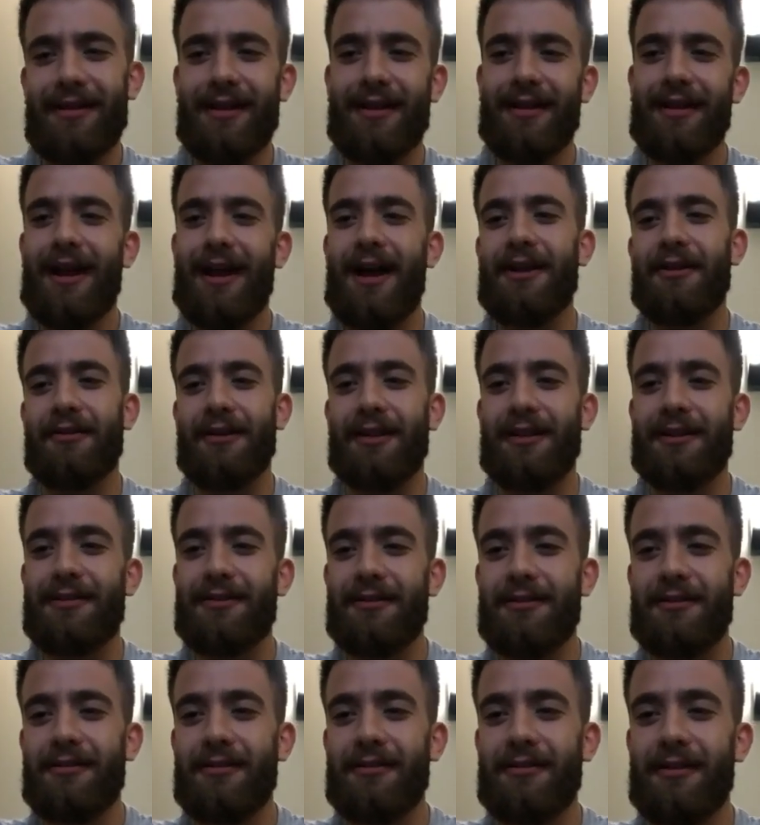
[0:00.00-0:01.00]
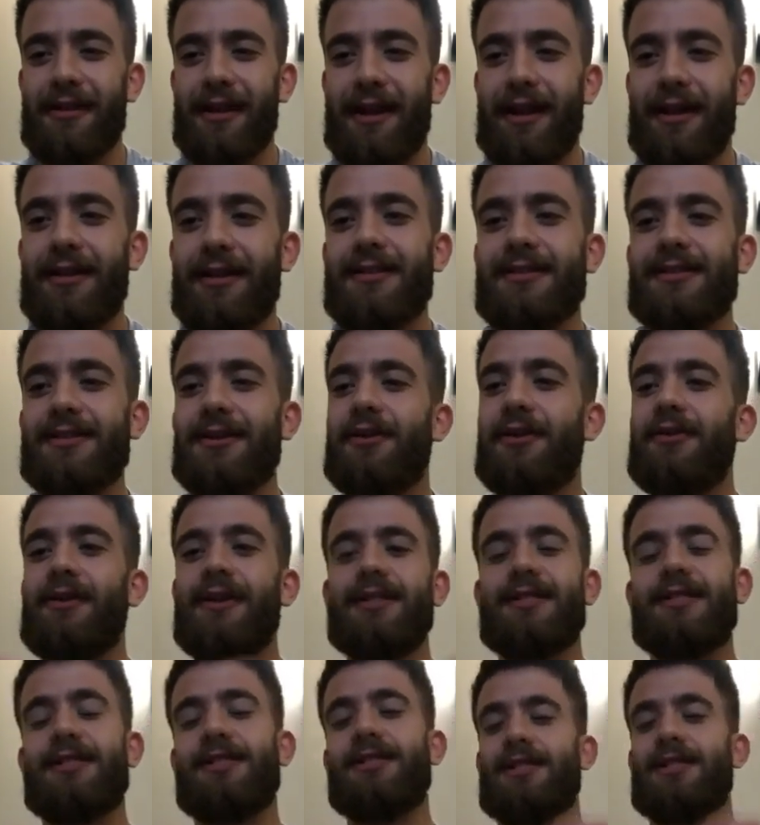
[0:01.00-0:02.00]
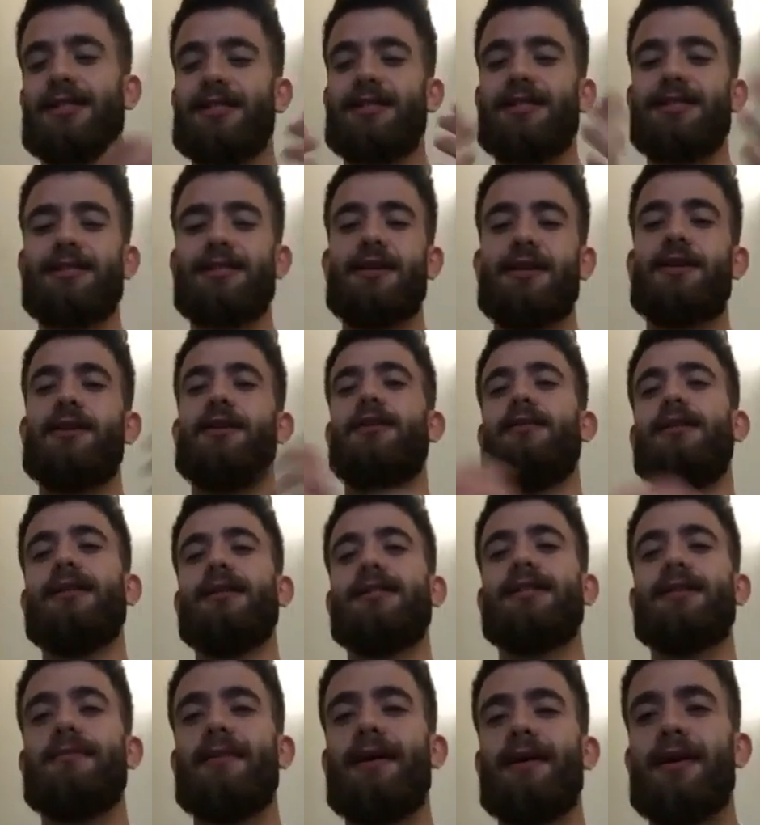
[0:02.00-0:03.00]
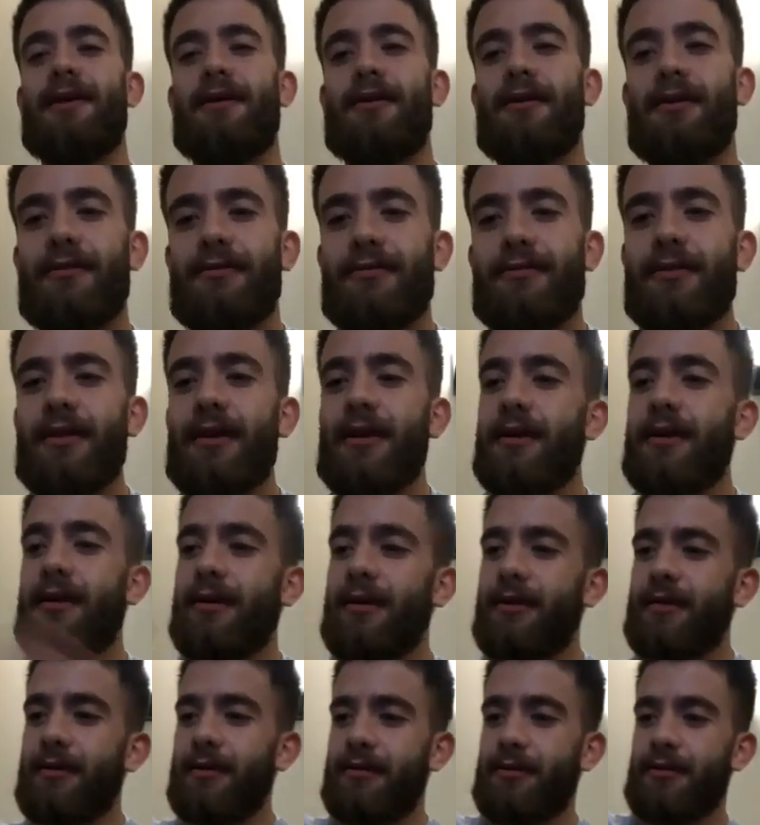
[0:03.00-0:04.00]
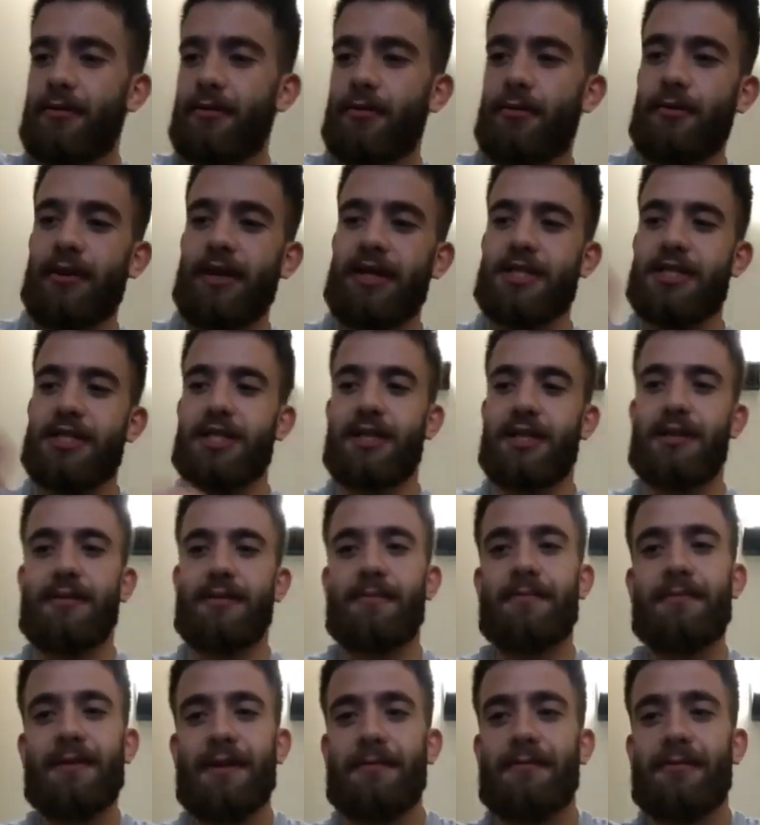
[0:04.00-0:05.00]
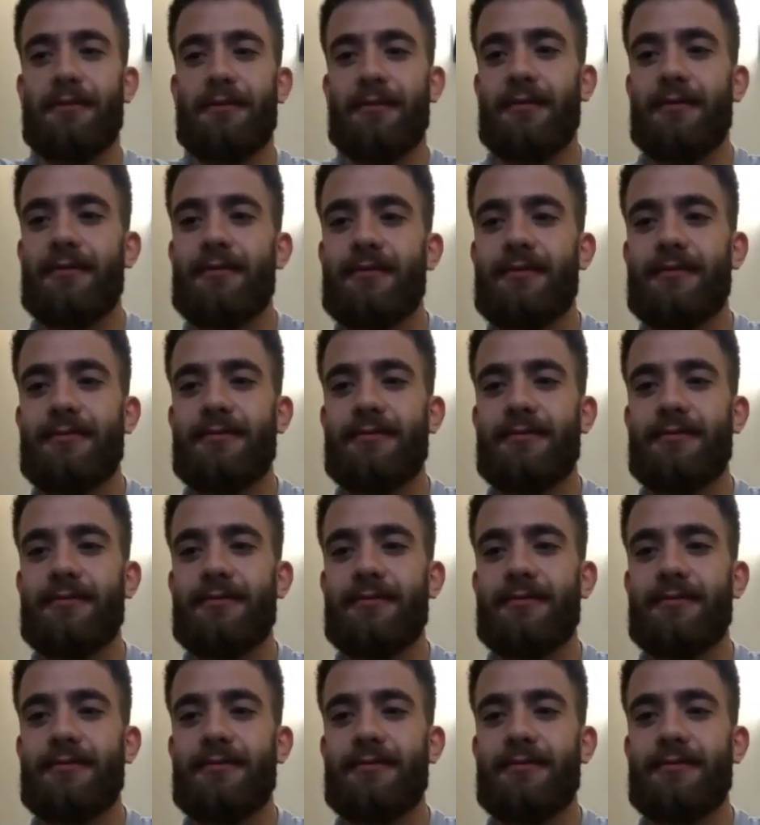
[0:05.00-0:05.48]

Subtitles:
Like, I don't need to do that. So it's just, it's a matter of reaching the people.